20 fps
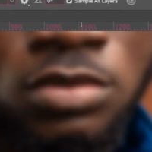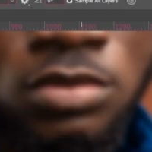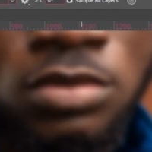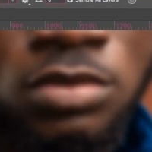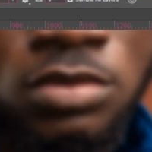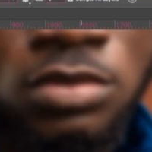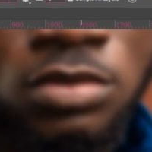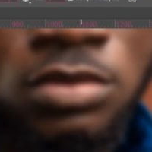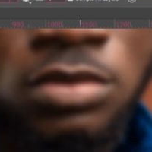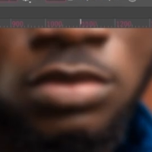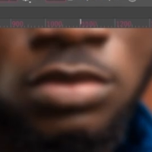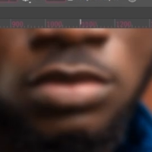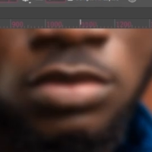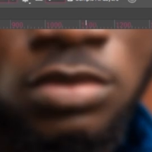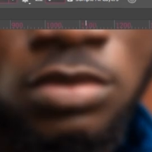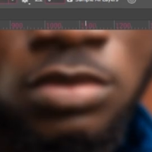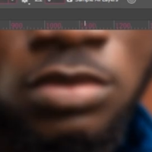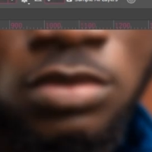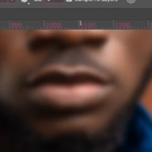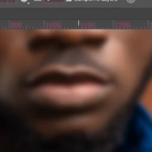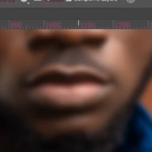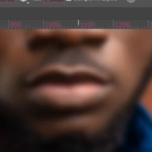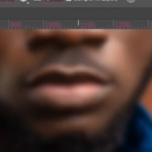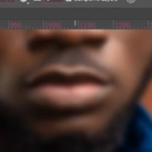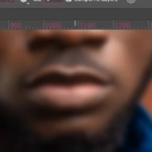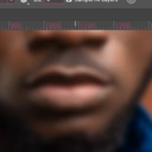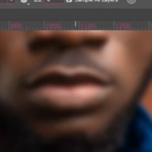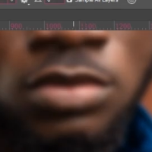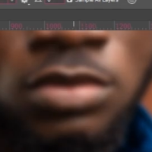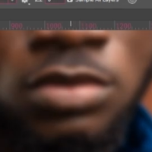
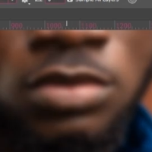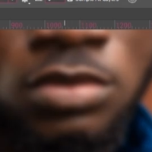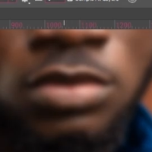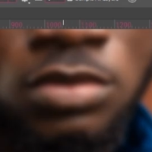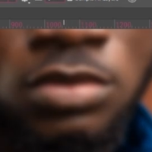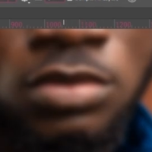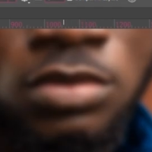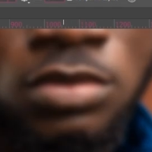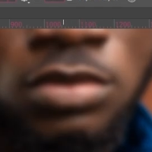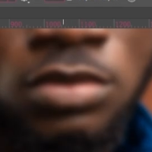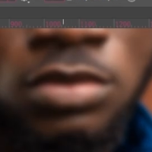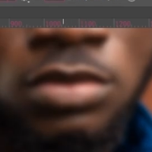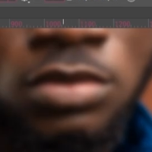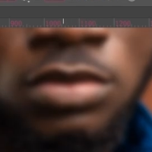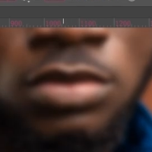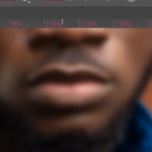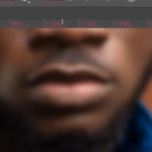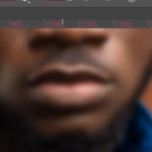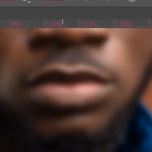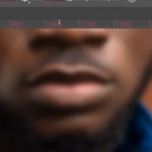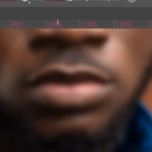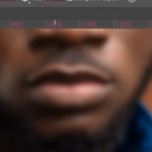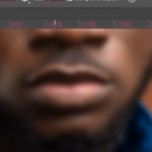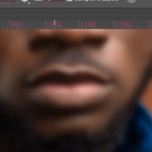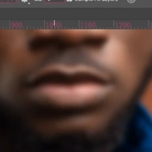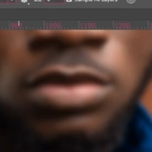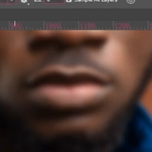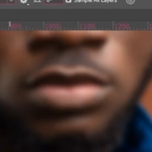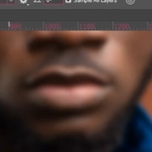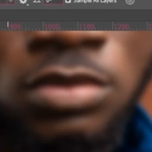
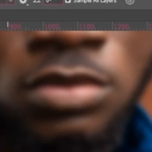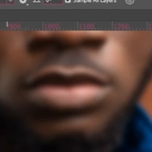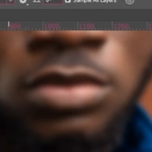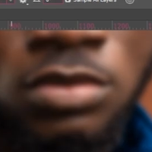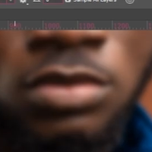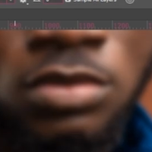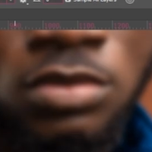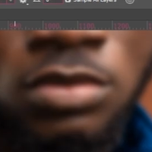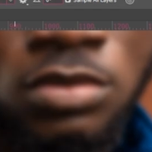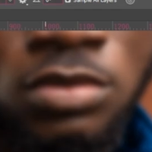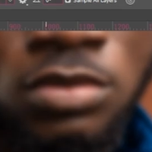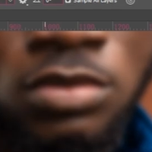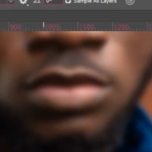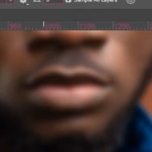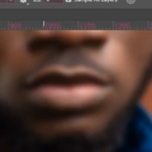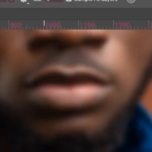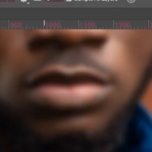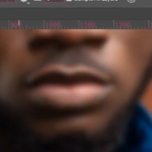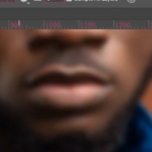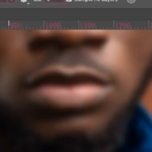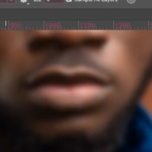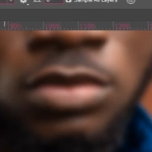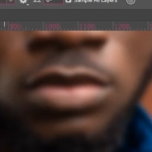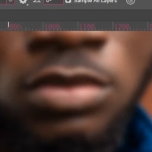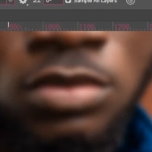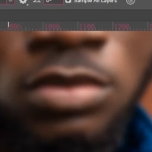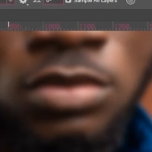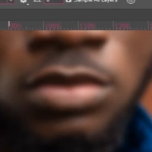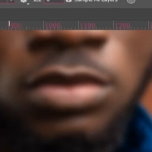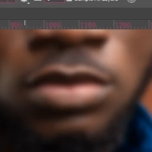
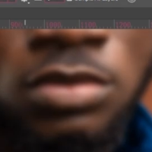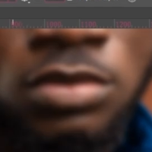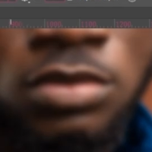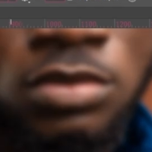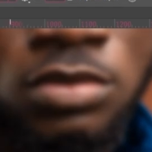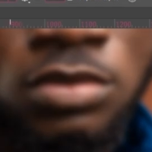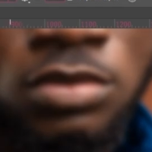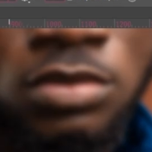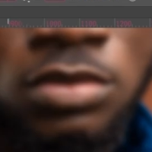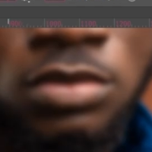Nothing is said.